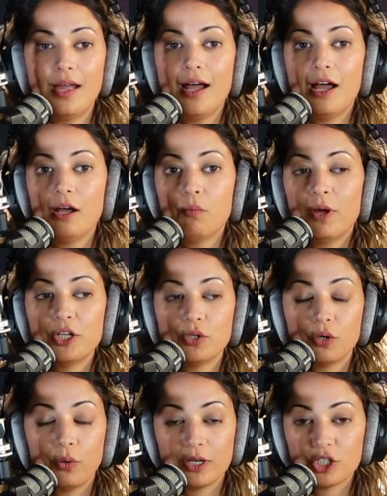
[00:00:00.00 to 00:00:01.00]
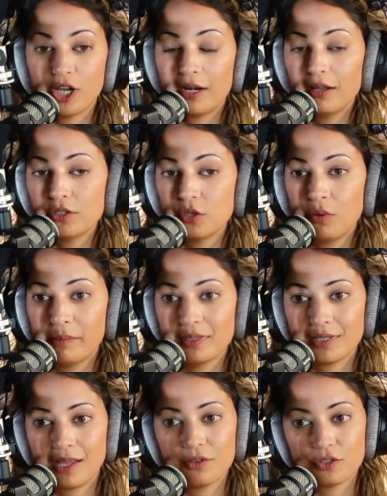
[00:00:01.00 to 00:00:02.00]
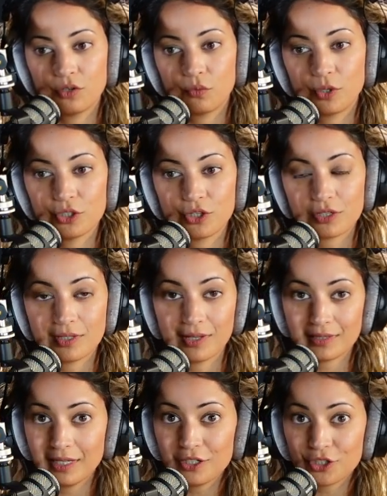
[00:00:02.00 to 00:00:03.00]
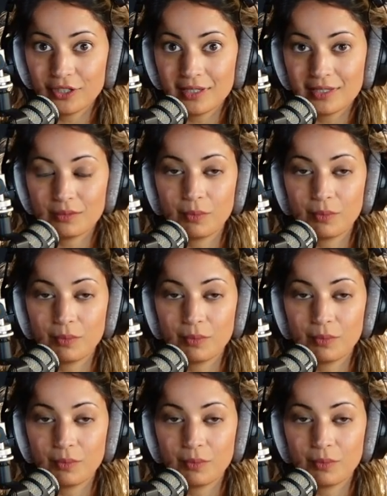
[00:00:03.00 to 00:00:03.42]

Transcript: Um, want to do a quick shout out to Women's Council Realtors Los Angeles.